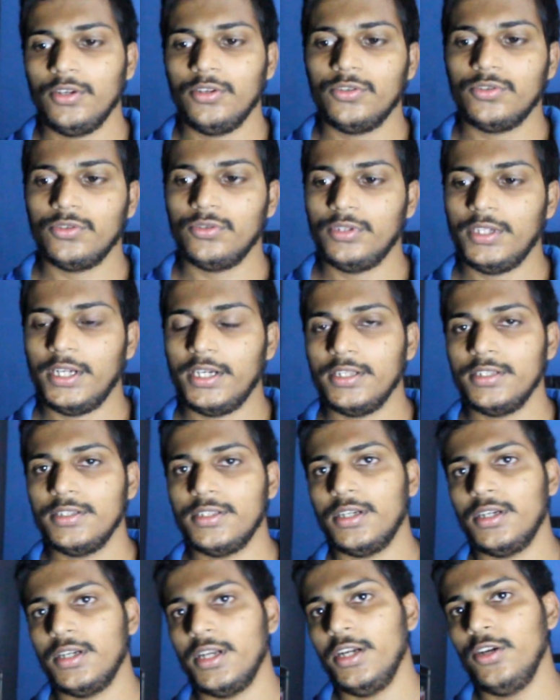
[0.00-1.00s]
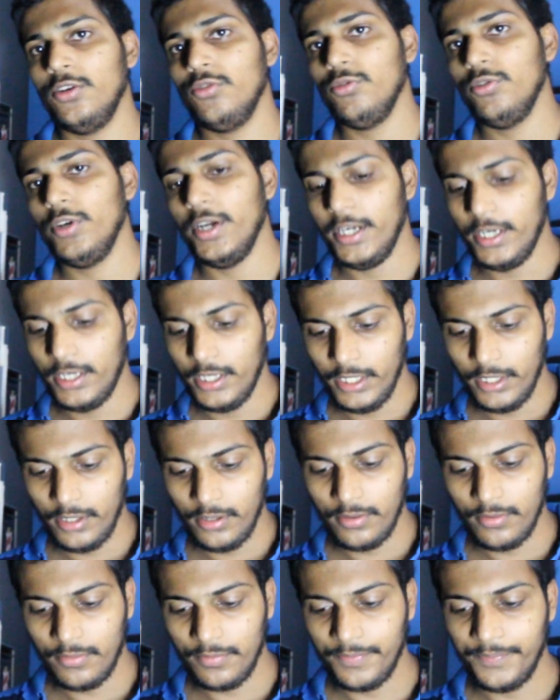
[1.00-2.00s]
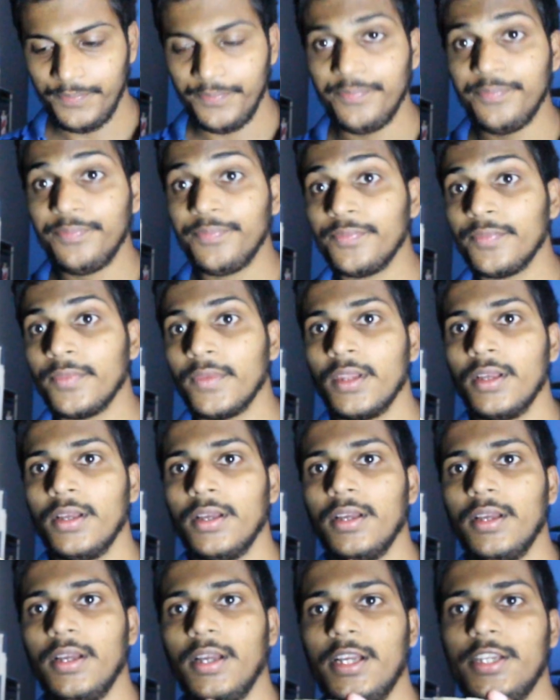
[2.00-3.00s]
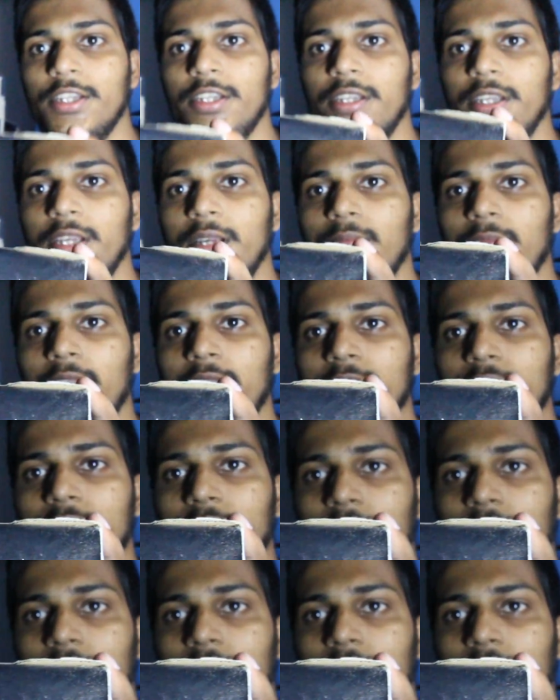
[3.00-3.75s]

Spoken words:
So that is the 10 to 18 STM lens.